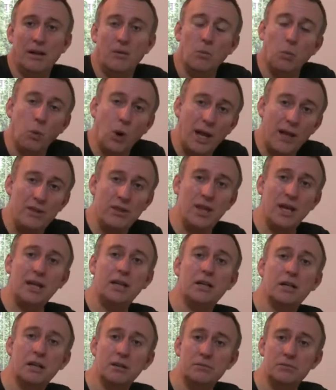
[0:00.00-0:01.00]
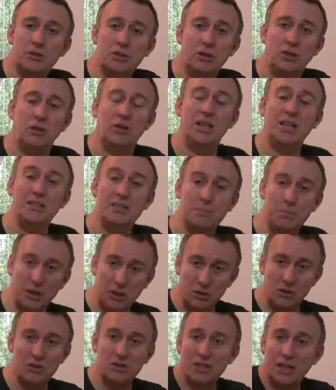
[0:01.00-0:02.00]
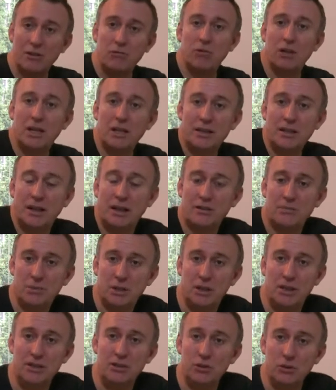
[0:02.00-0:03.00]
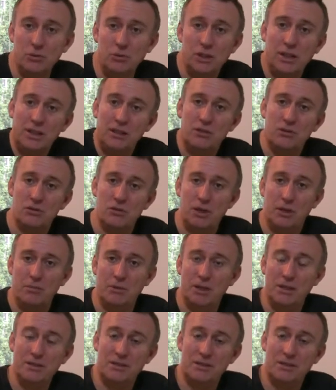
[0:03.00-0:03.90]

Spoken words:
When they come to you, it's because they really desperately do need treatment.